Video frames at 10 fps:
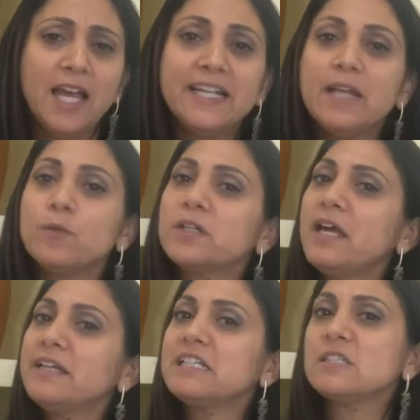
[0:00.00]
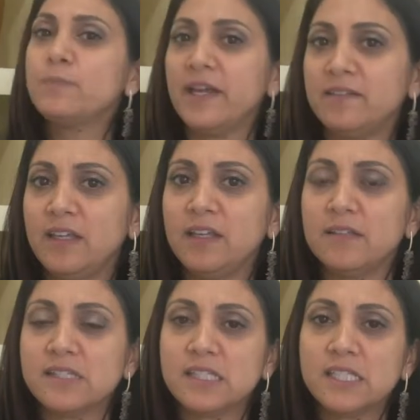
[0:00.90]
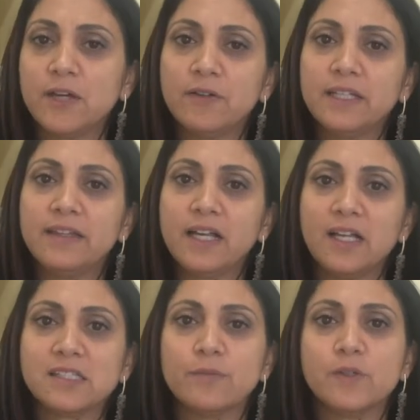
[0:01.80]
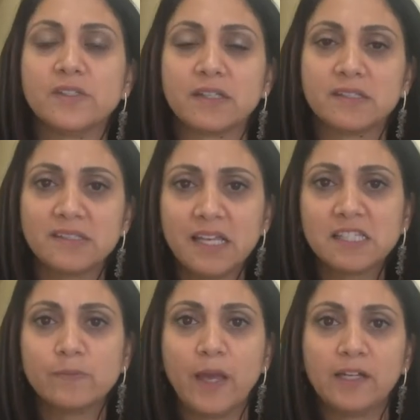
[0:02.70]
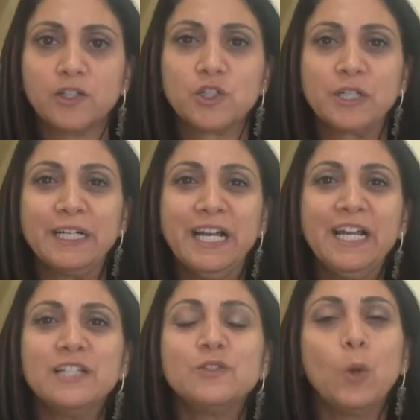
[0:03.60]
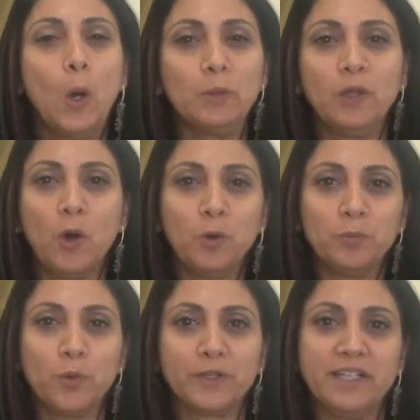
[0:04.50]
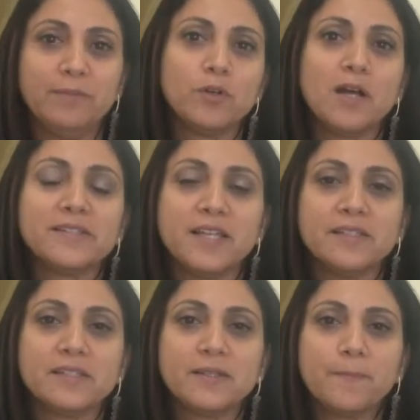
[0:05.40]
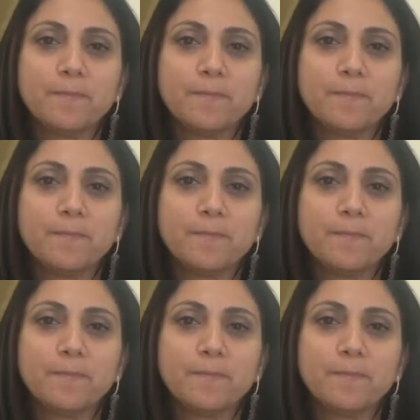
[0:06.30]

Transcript: And again, we're not expecting necessarily the customer success manager to own the onboarding process.